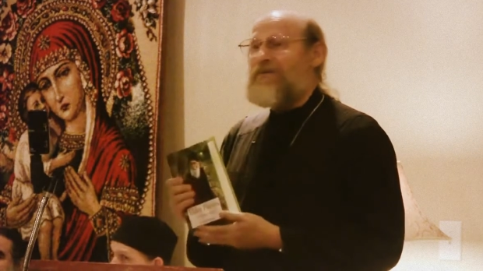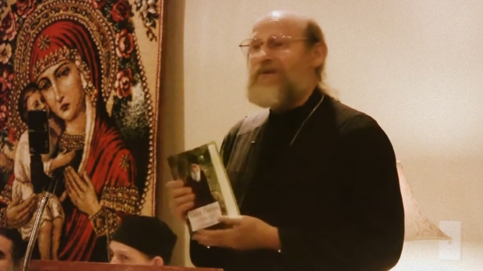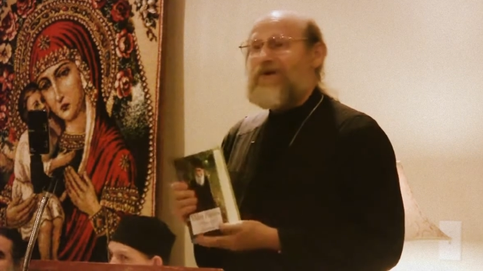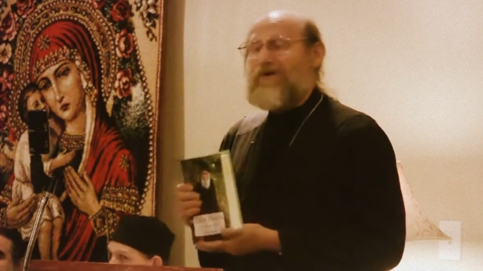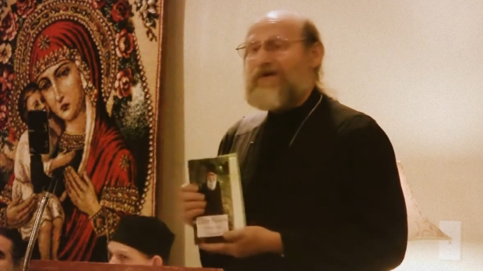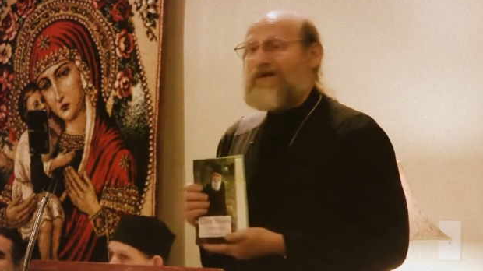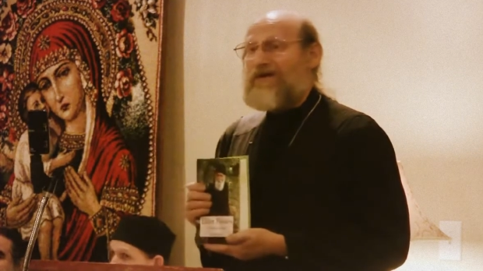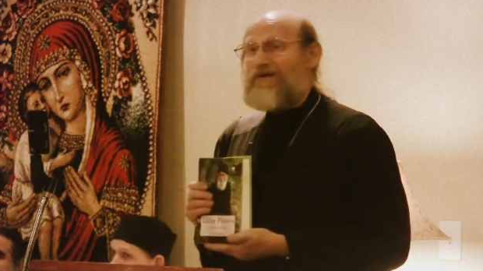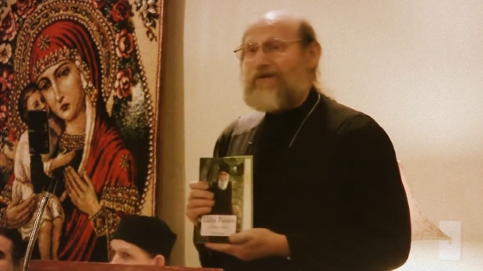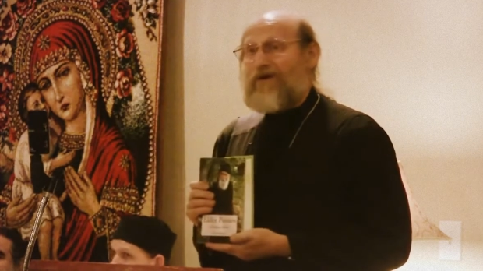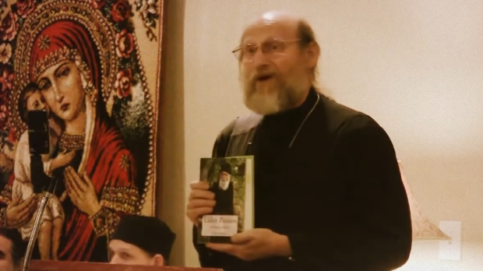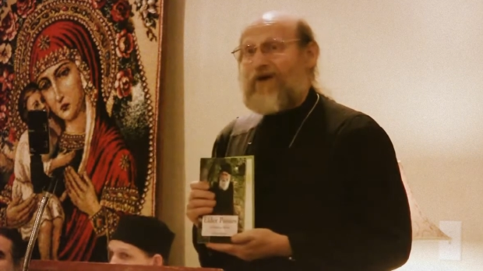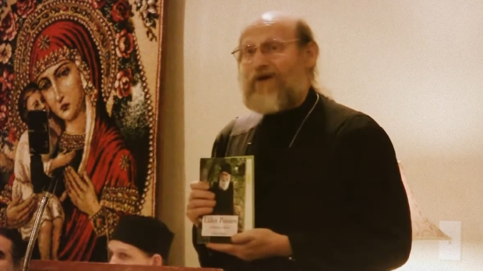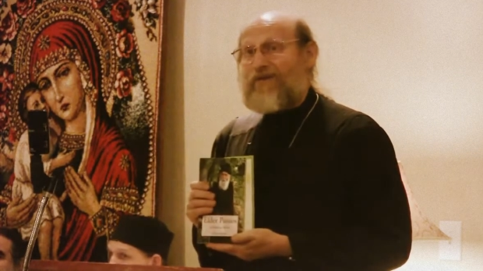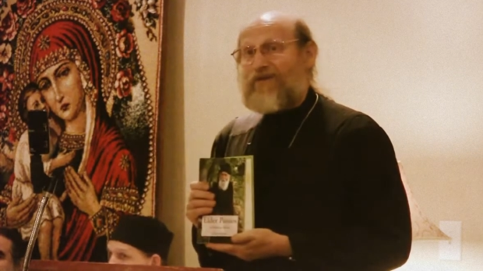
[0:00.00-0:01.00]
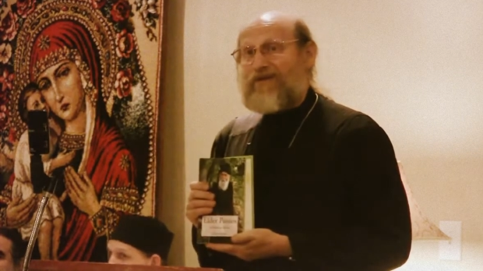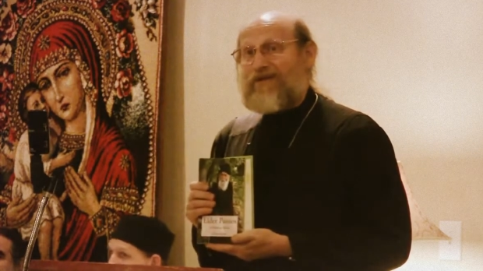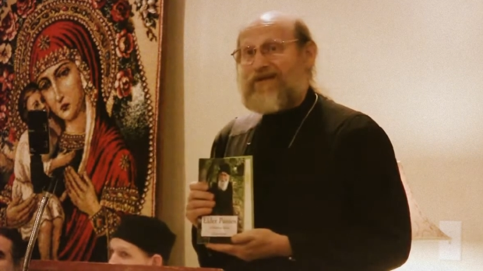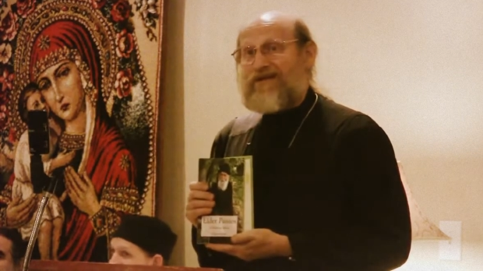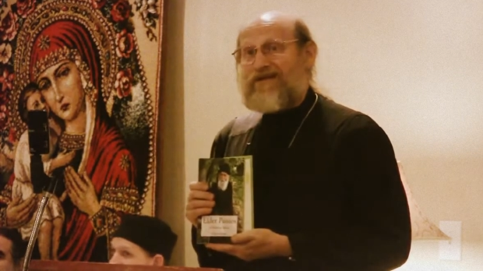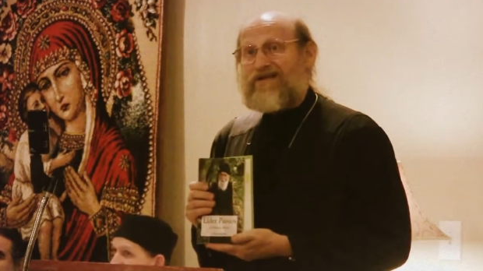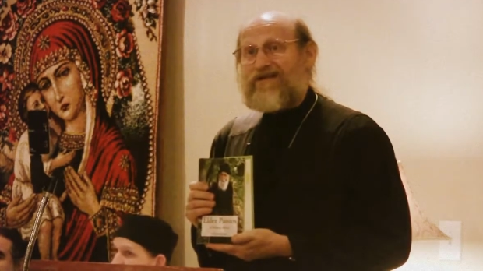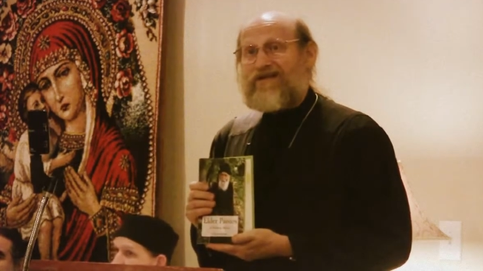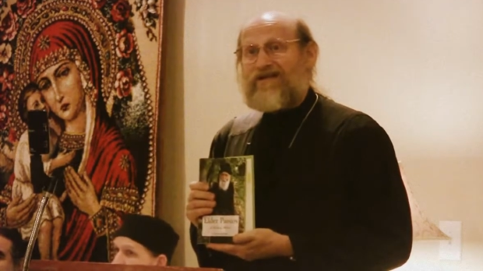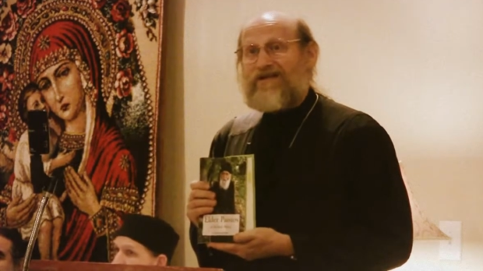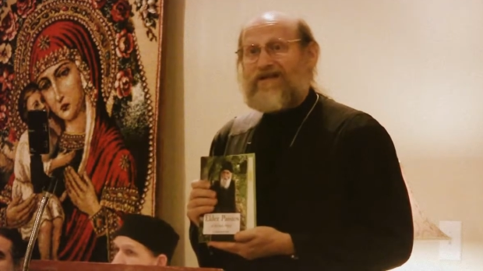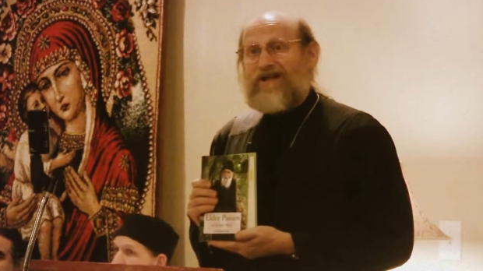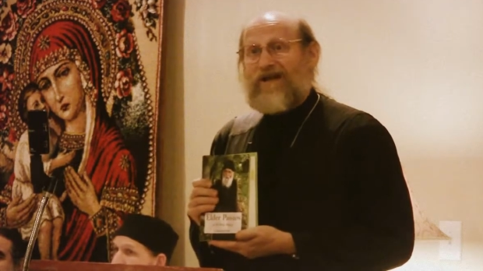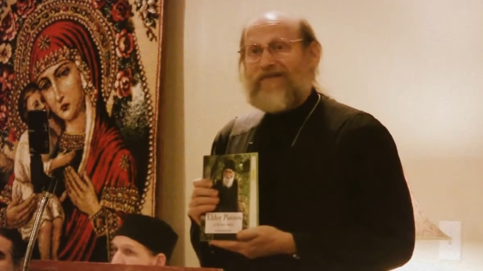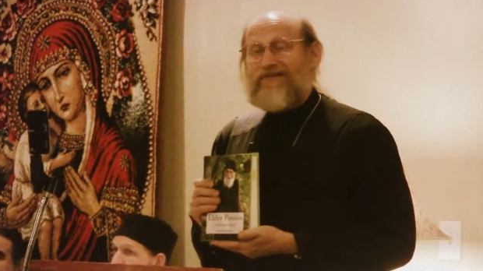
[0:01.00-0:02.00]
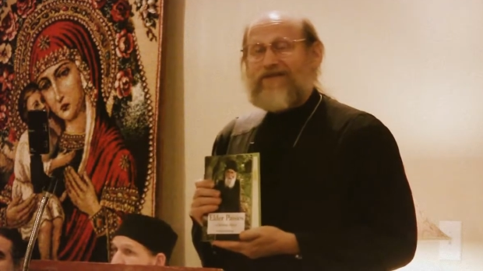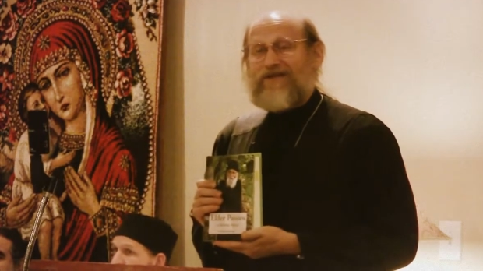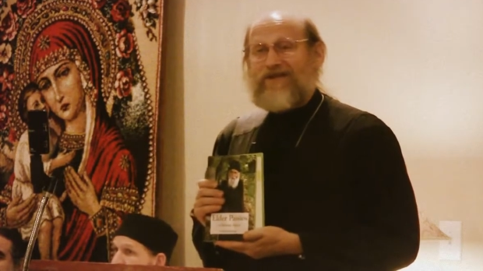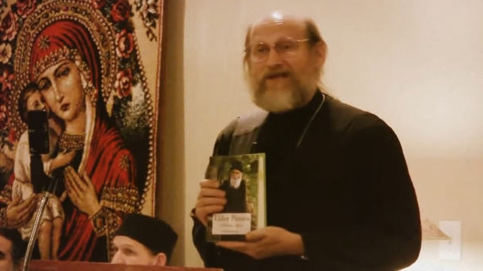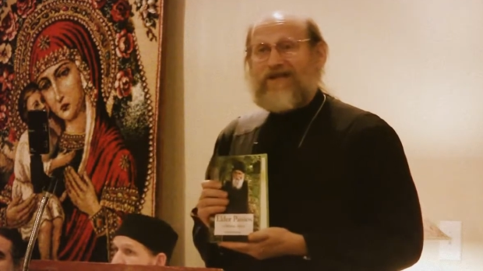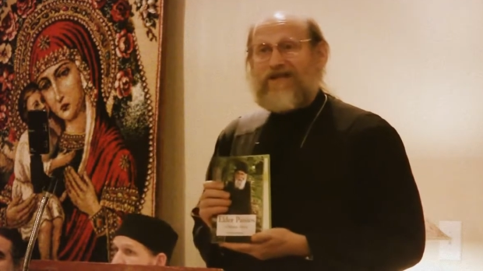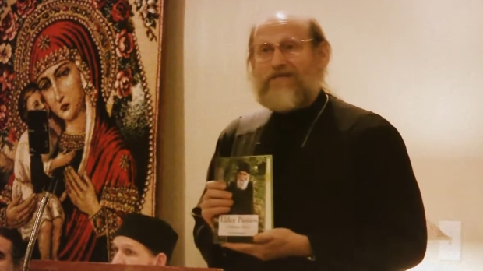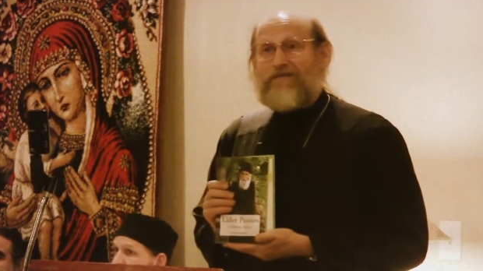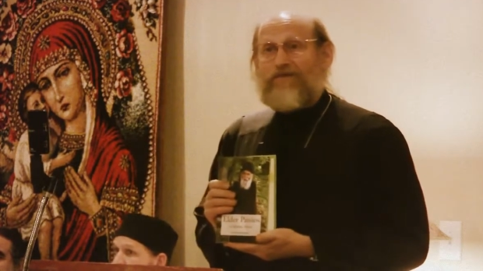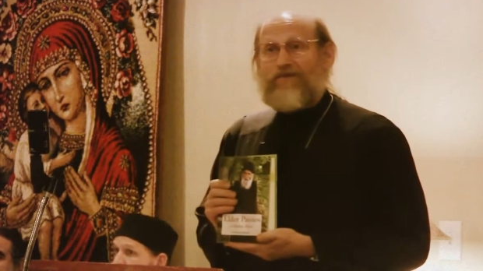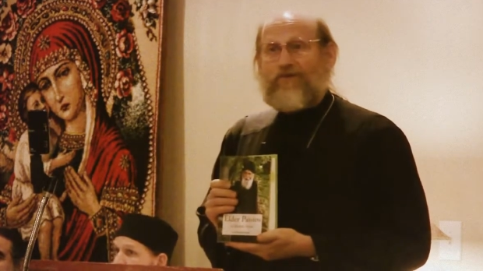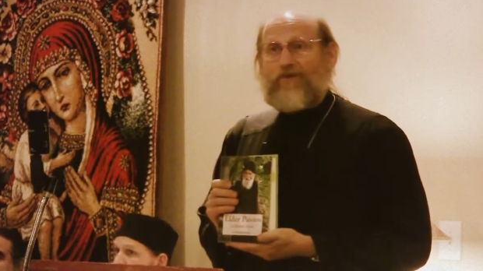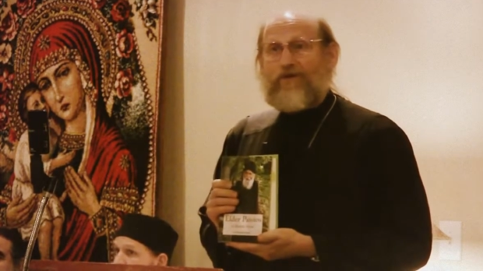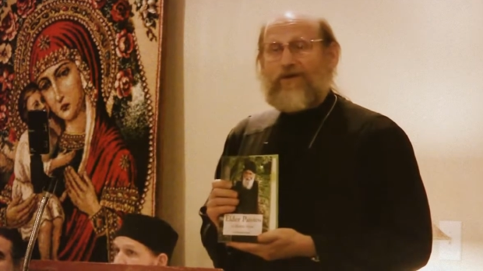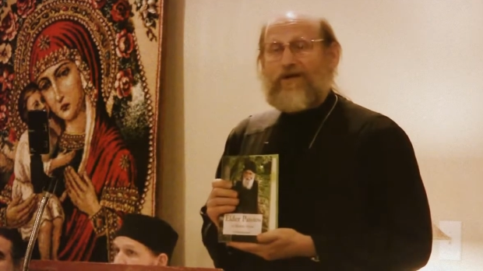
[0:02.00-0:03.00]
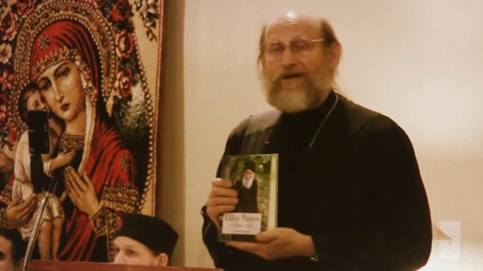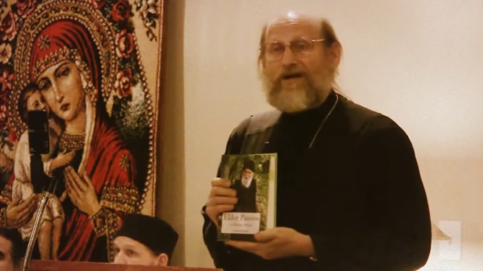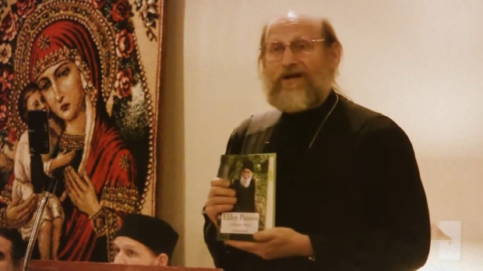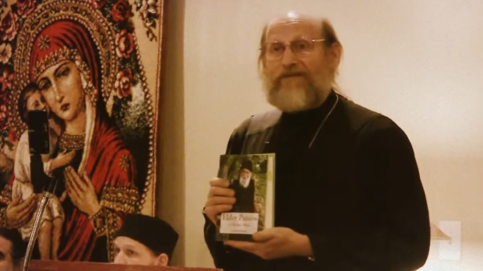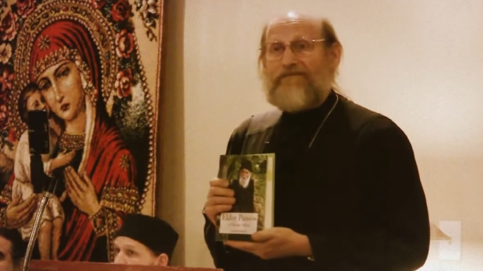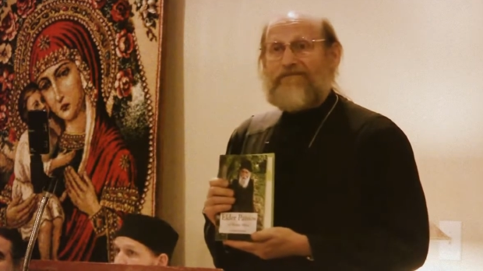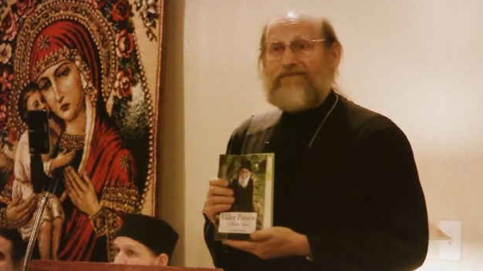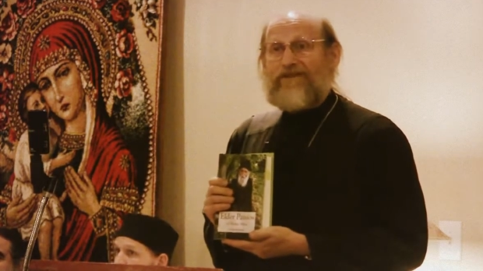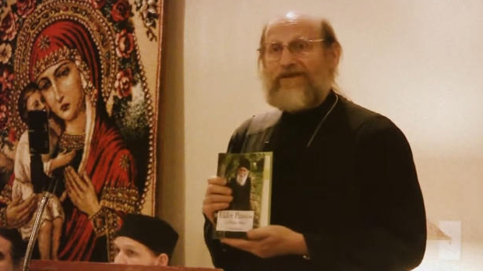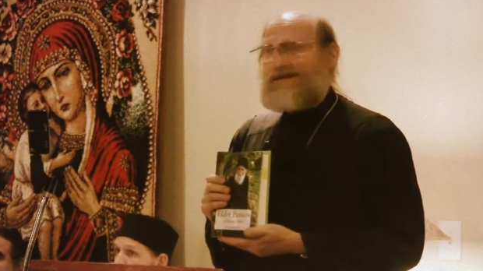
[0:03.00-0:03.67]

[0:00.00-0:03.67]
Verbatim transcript: We ordered it for all the priests of the city before um,